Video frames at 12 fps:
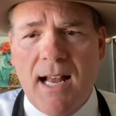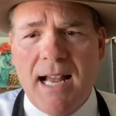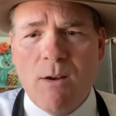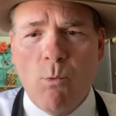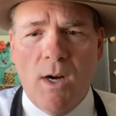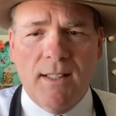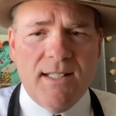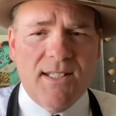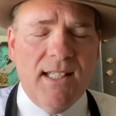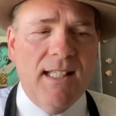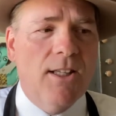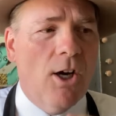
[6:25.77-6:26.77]
I want to
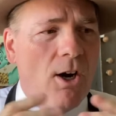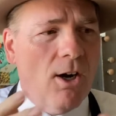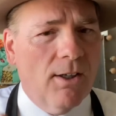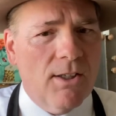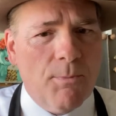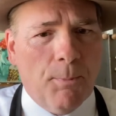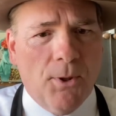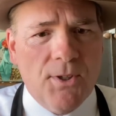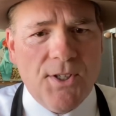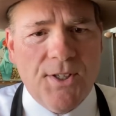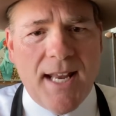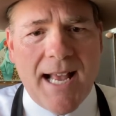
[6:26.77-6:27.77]
see the artist's
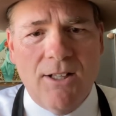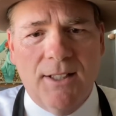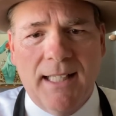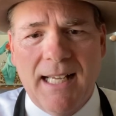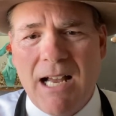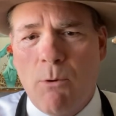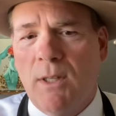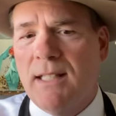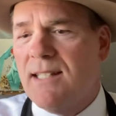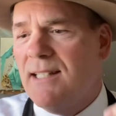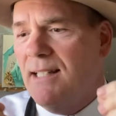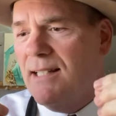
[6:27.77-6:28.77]
personality. I want to
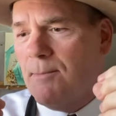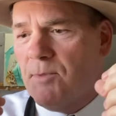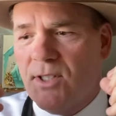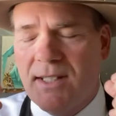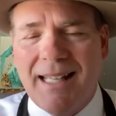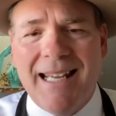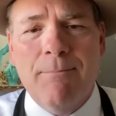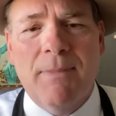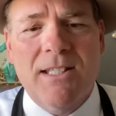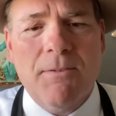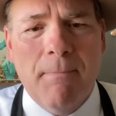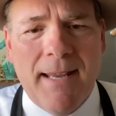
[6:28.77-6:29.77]
see some
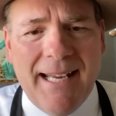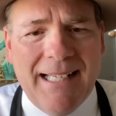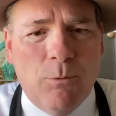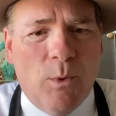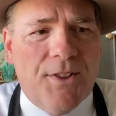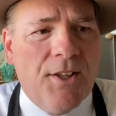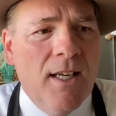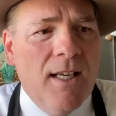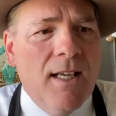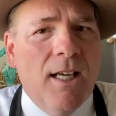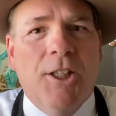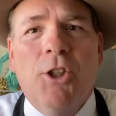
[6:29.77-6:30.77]
statements made with
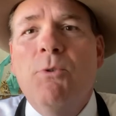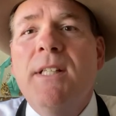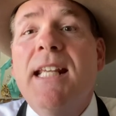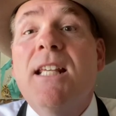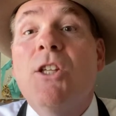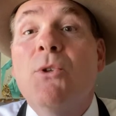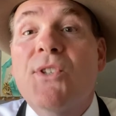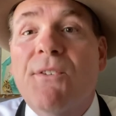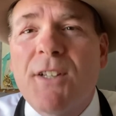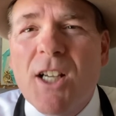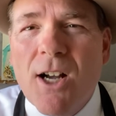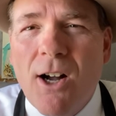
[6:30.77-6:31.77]
unique use
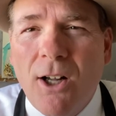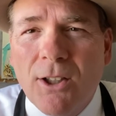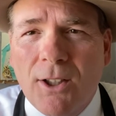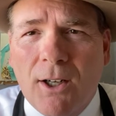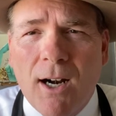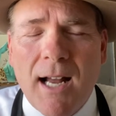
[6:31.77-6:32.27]
of color.